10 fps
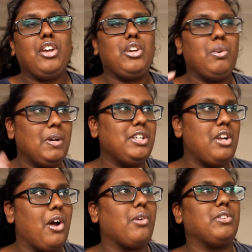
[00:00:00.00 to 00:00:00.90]
you would
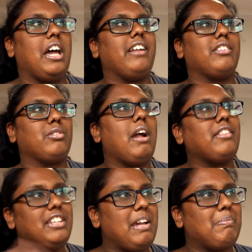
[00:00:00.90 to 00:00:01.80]
know that throughout
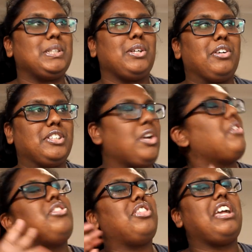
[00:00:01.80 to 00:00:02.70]
the episode a
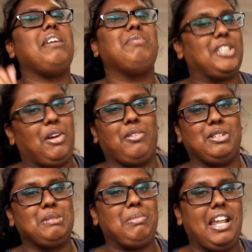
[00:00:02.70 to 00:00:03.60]
certain theme song
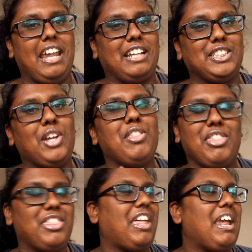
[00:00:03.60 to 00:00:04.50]
was playing, a certain
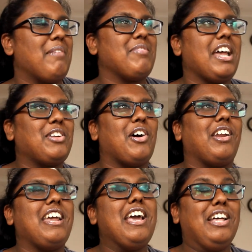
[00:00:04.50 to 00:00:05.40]
theme that
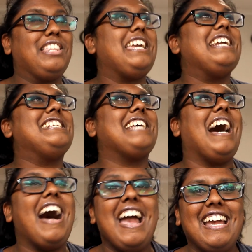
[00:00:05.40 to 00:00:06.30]
got the
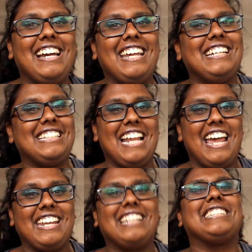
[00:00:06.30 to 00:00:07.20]
entire
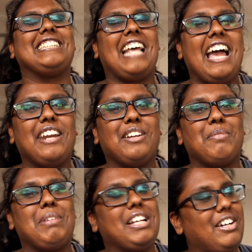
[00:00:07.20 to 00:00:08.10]
internet excited
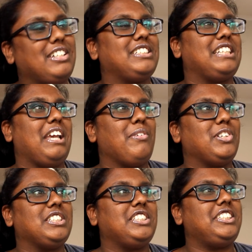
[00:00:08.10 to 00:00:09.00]
because it
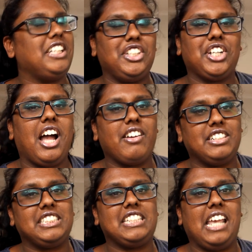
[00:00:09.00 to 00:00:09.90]
was Din
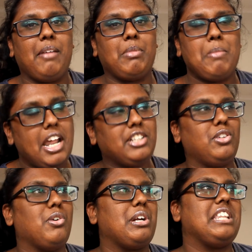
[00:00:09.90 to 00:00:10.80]
Djarin's theme, the
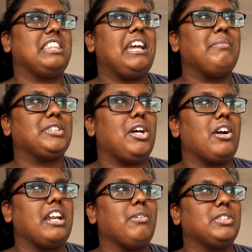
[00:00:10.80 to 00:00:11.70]
Mandalorian theme
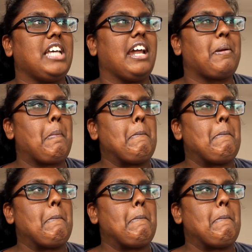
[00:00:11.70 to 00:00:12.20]
song, and it was like,